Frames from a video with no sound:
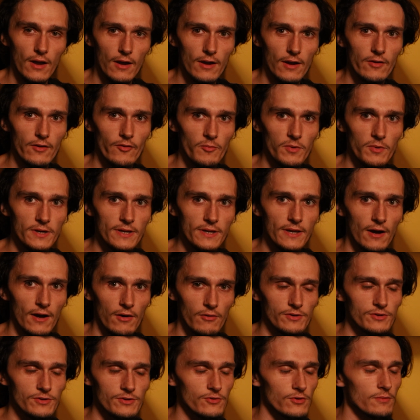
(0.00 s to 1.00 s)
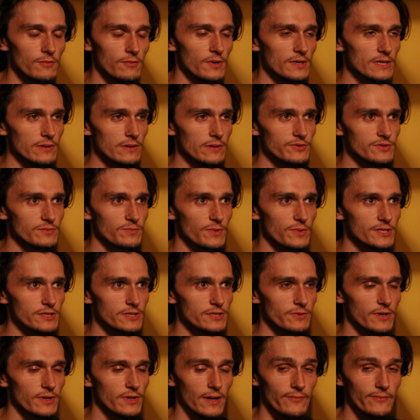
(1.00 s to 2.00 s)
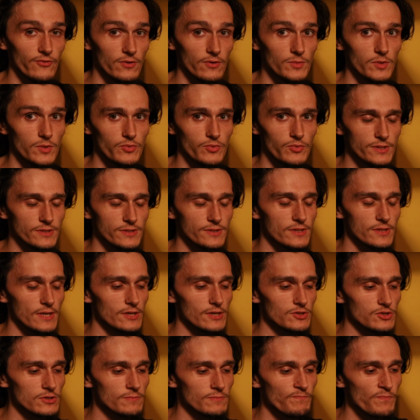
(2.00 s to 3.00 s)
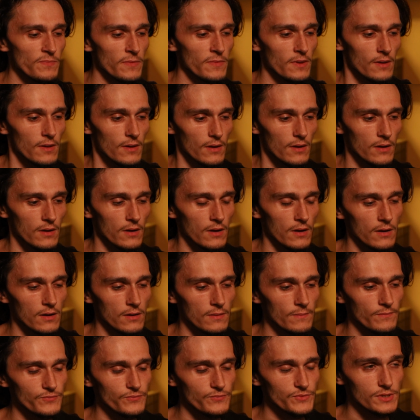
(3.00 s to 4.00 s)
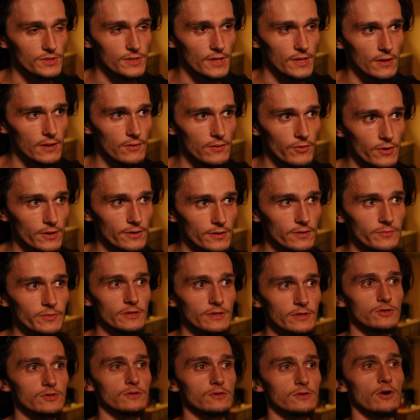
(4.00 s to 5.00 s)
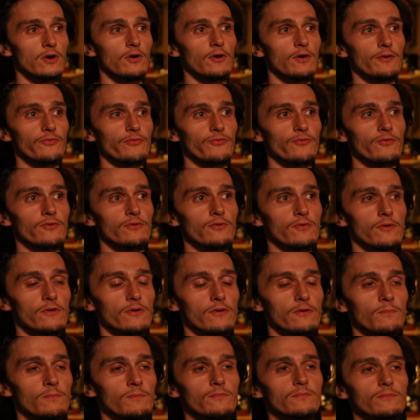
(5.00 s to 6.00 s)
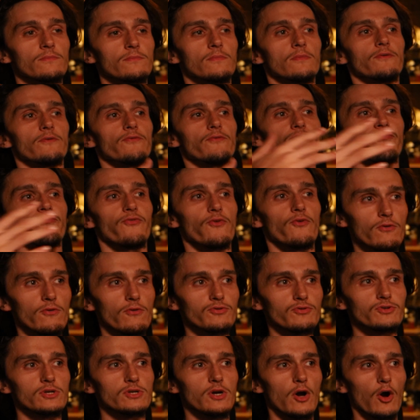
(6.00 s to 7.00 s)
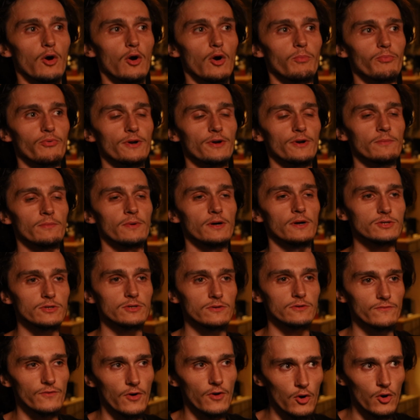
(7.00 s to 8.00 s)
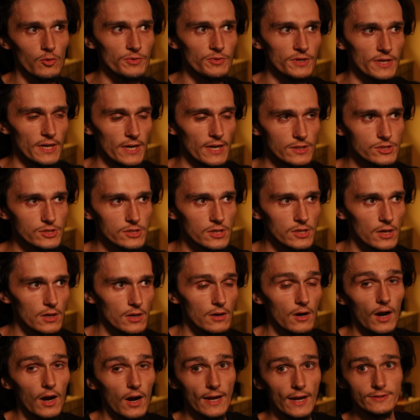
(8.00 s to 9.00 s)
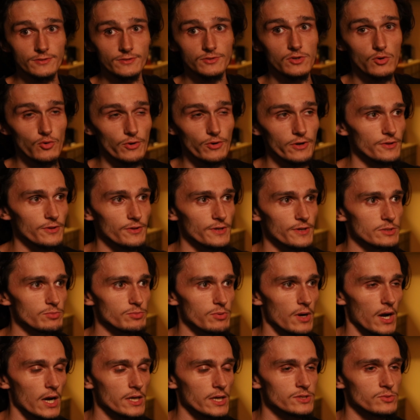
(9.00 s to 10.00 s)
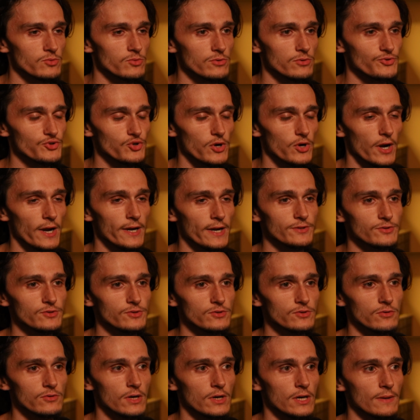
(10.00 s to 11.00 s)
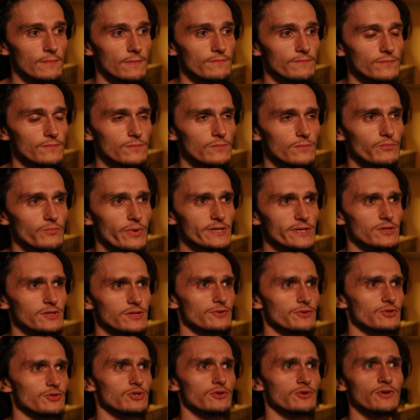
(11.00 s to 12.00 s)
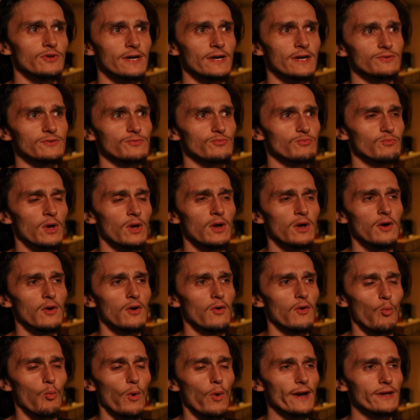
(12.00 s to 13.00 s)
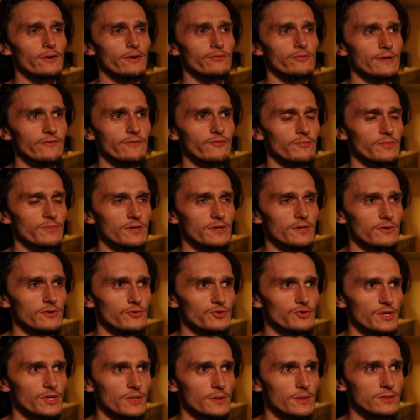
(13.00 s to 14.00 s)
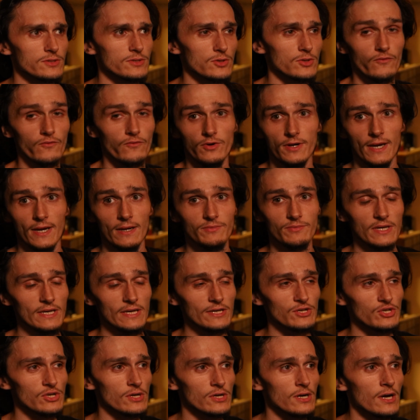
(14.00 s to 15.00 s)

everybody, how we doing? My name is Benjamin. I'm from the presentation. Today we're going to be going through the full scope pretty much of OBS as quickly as possible, trying to basically show you guys why you would even be using this over Camtasia.